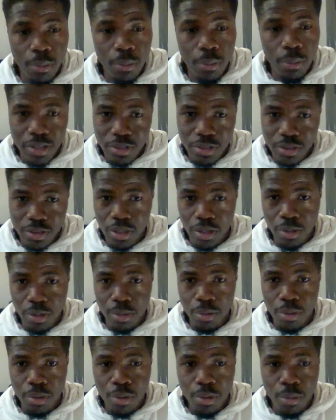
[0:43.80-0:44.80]
as
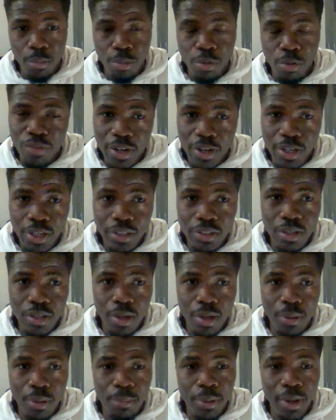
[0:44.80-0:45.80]

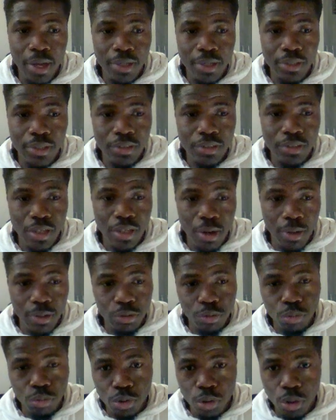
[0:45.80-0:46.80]
provided by our
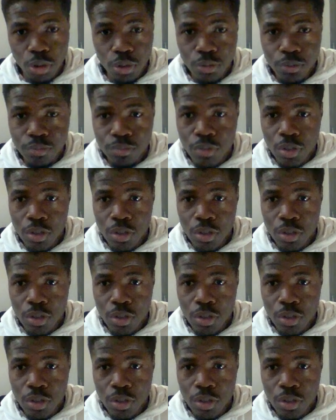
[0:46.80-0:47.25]
tutor.